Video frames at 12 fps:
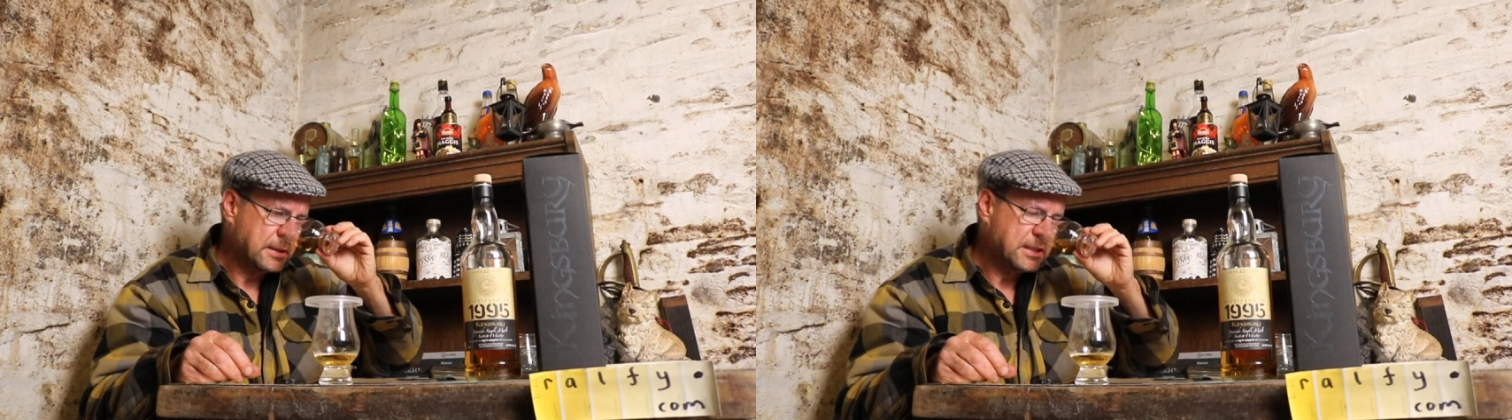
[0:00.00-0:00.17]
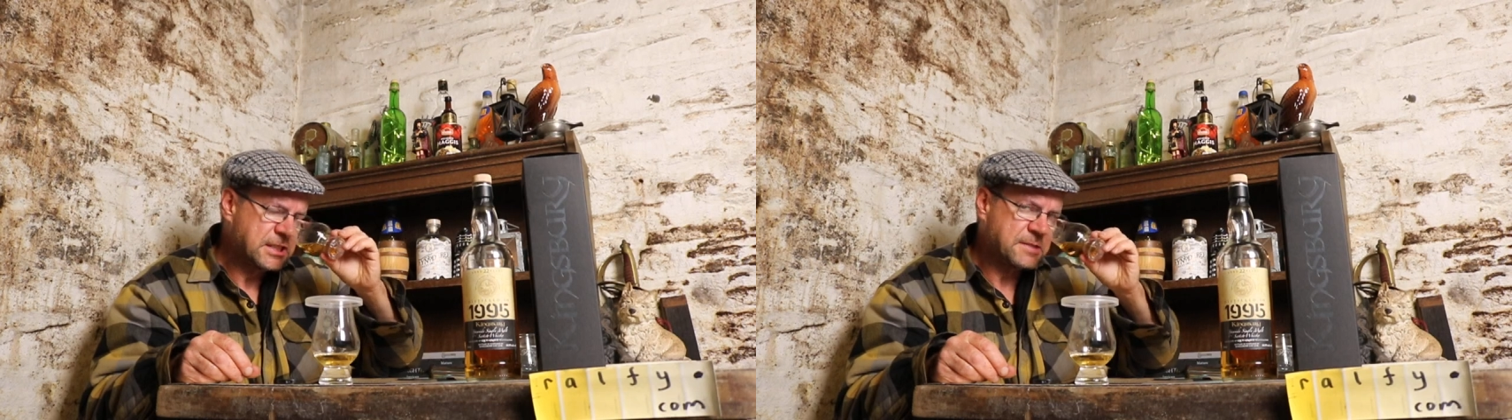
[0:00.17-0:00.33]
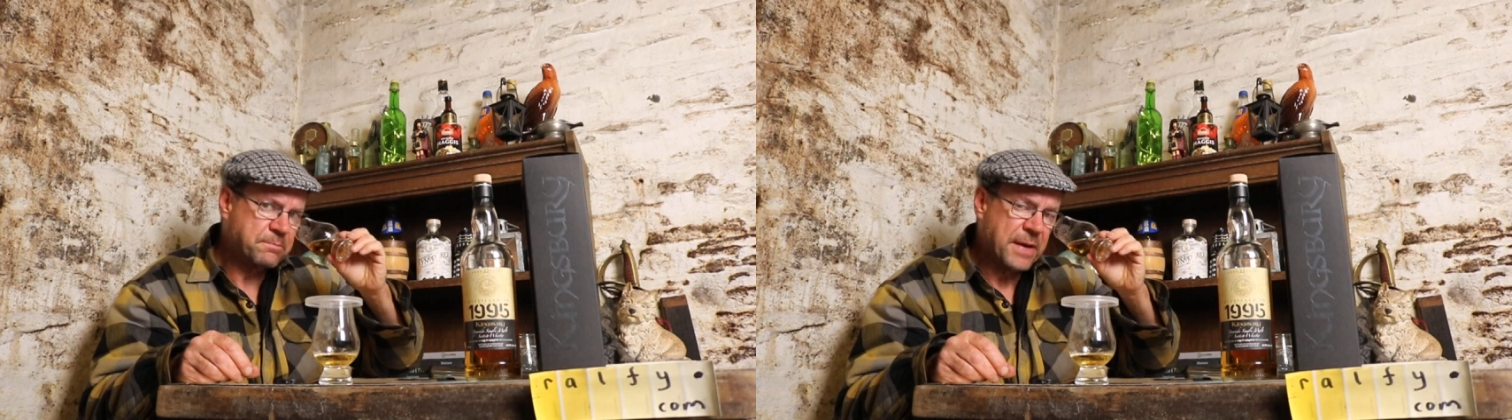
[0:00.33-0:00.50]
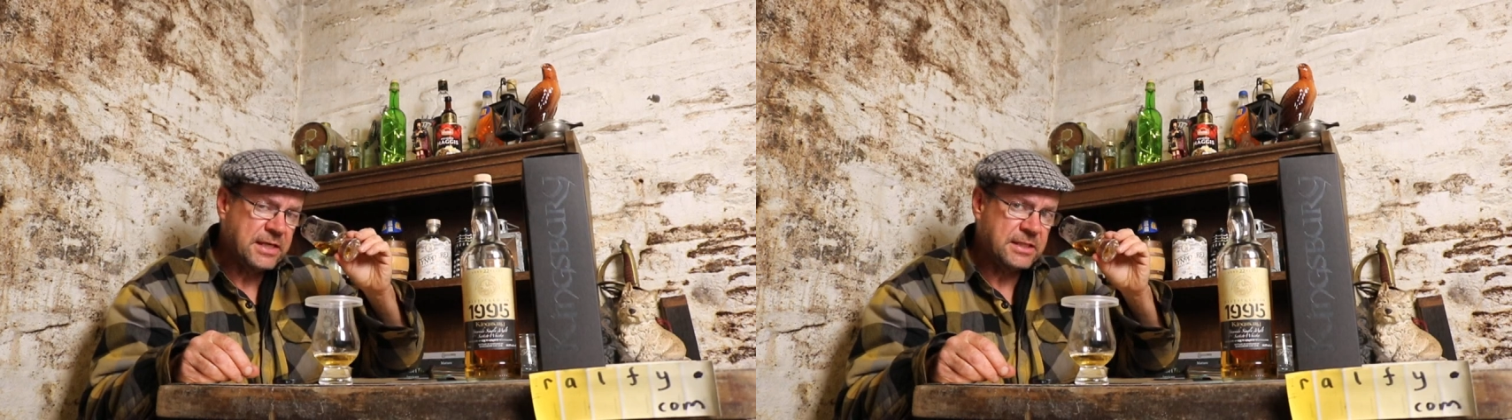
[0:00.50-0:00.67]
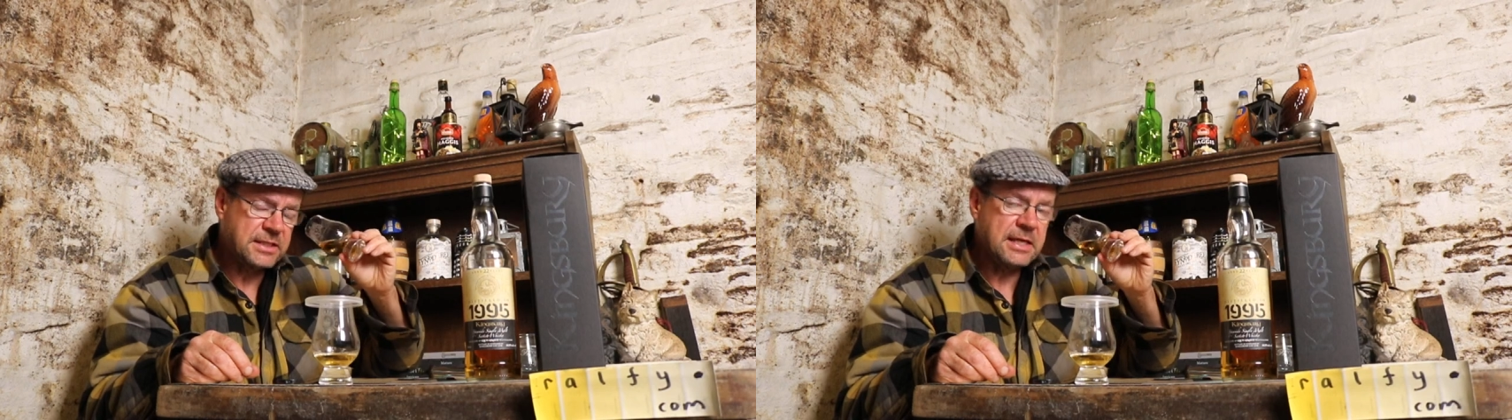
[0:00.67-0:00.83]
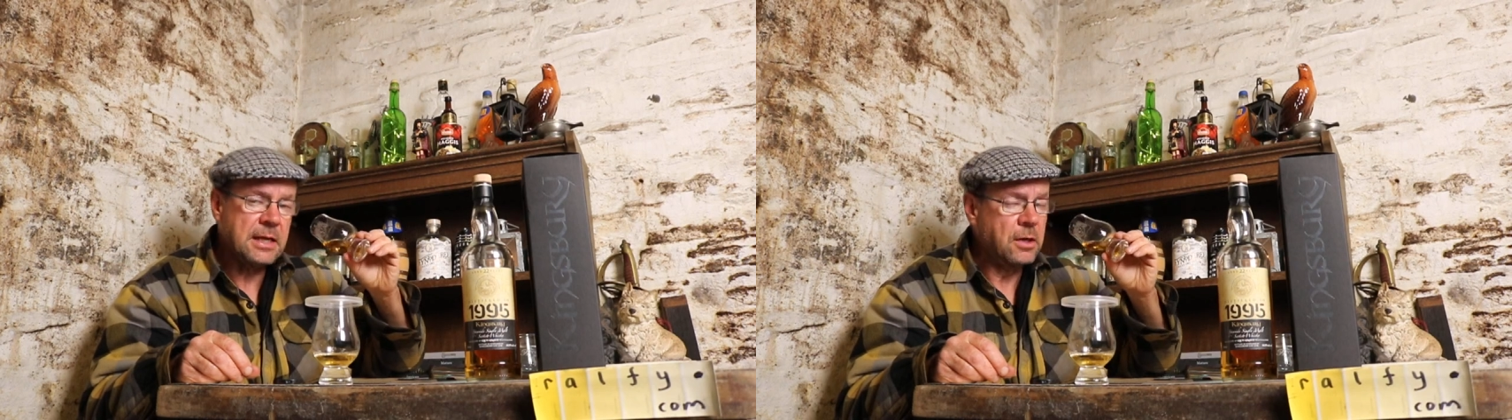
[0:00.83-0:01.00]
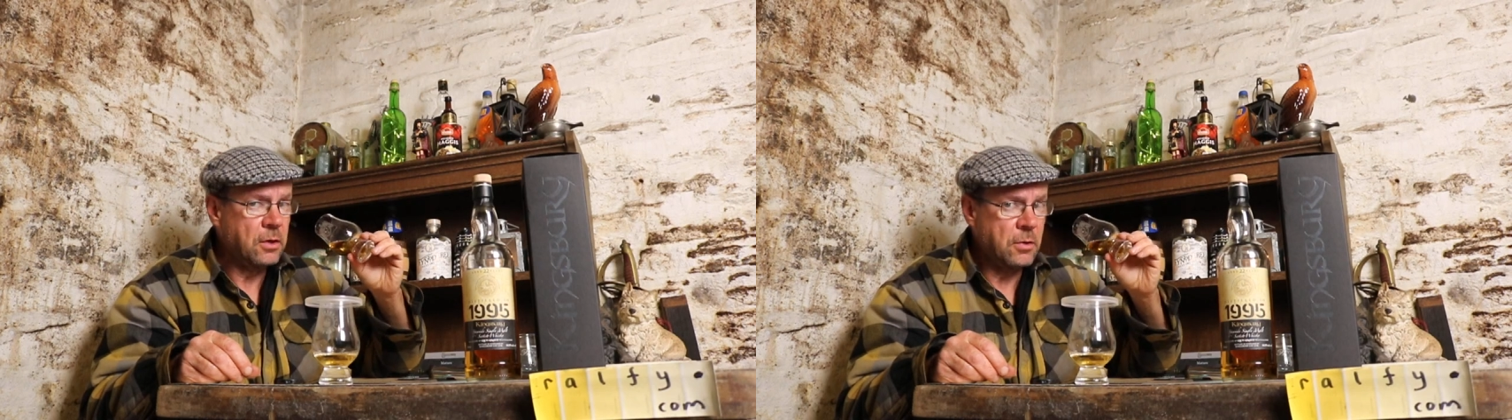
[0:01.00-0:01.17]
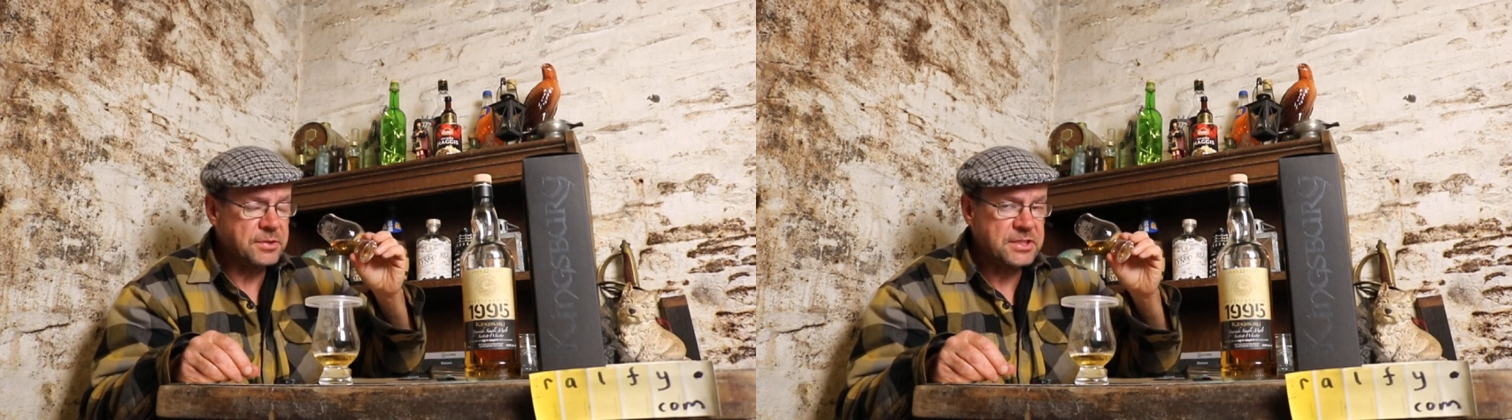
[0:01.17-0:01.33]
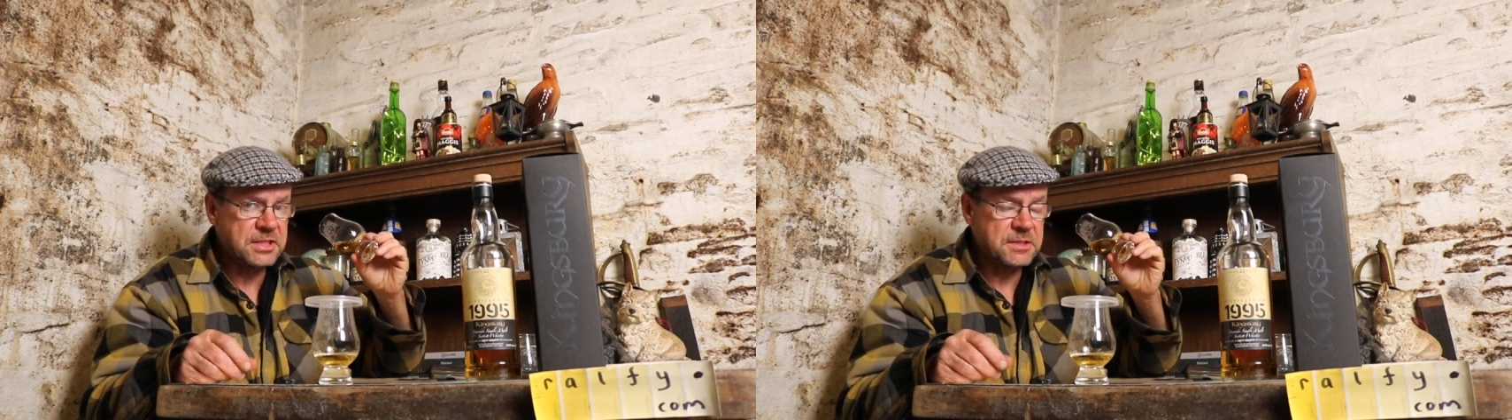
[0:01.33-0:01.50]
spicy,
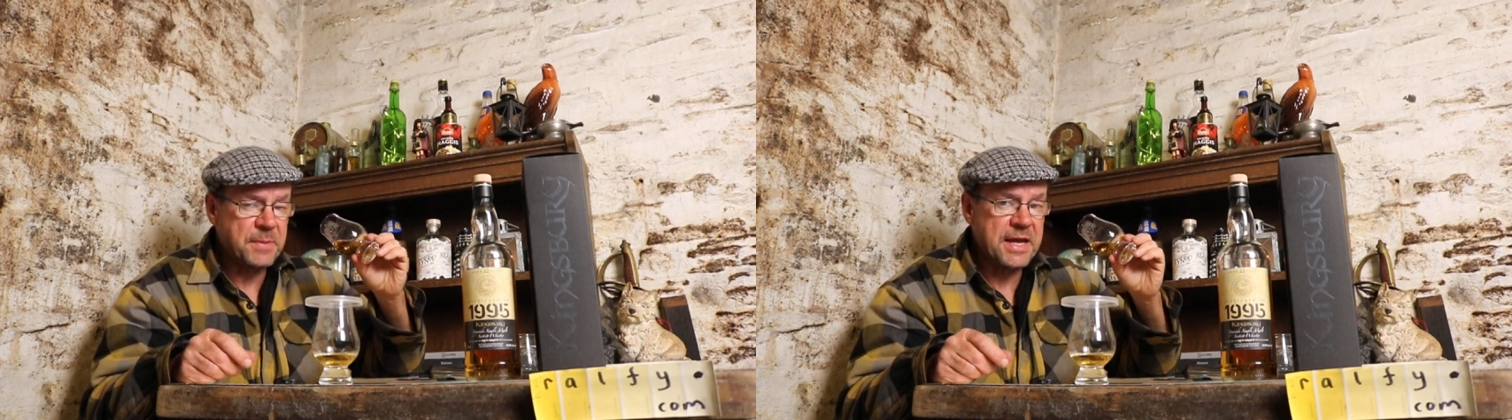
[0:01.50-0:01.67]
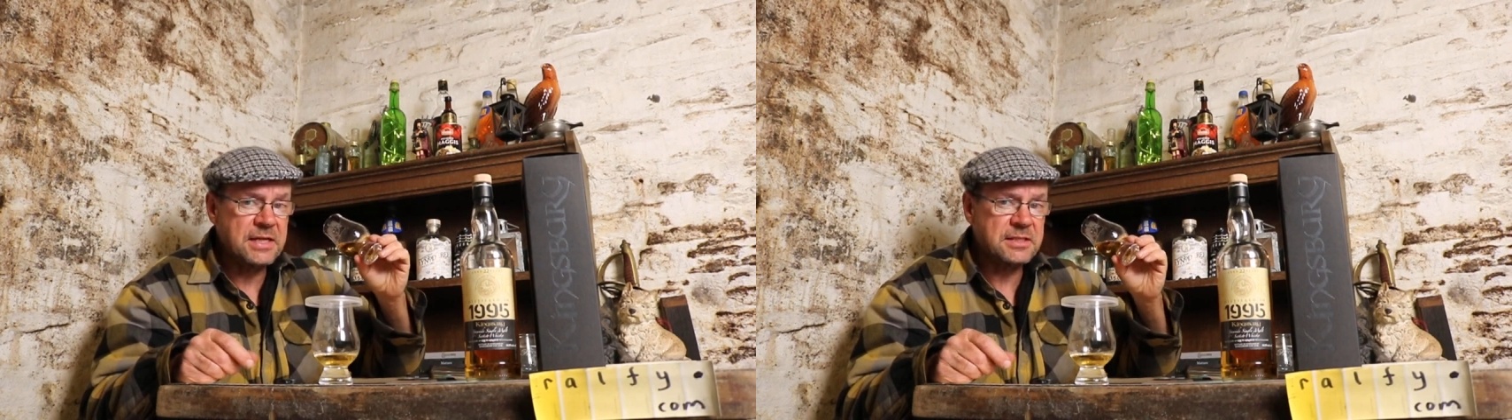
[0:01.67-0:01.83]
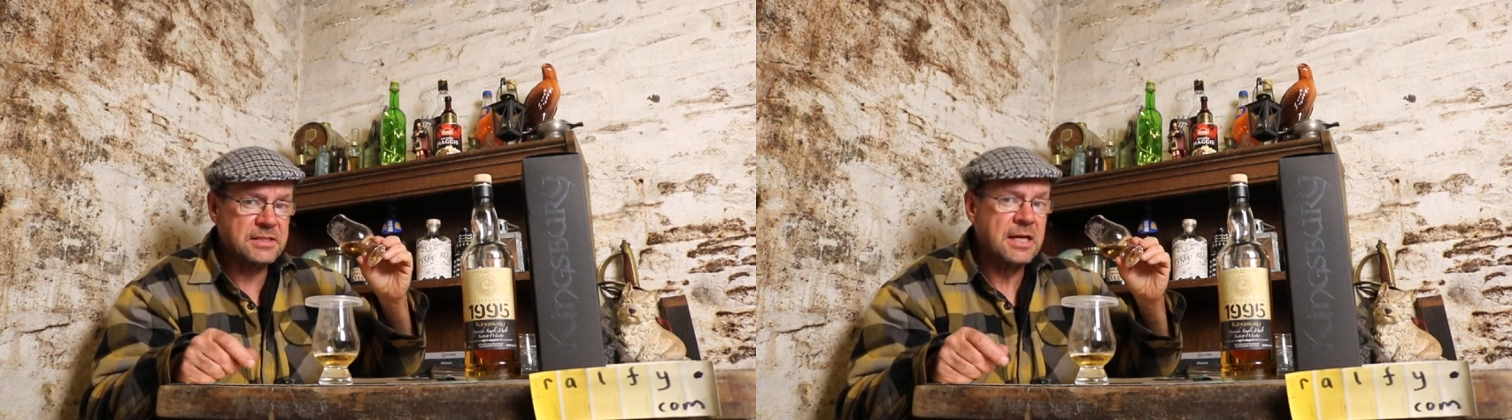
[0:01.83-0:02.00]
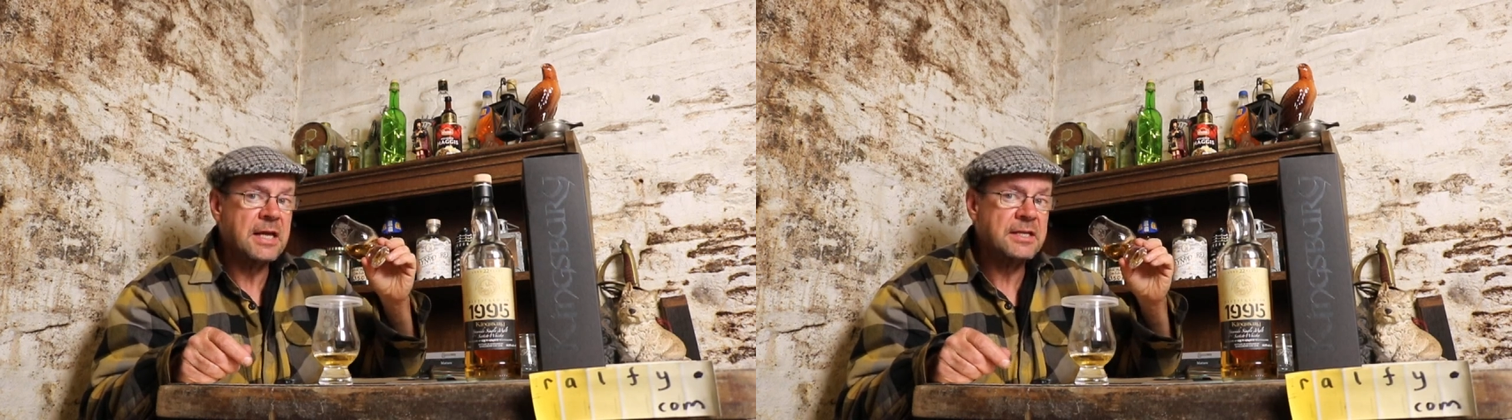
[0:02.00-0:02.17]
lots of spice,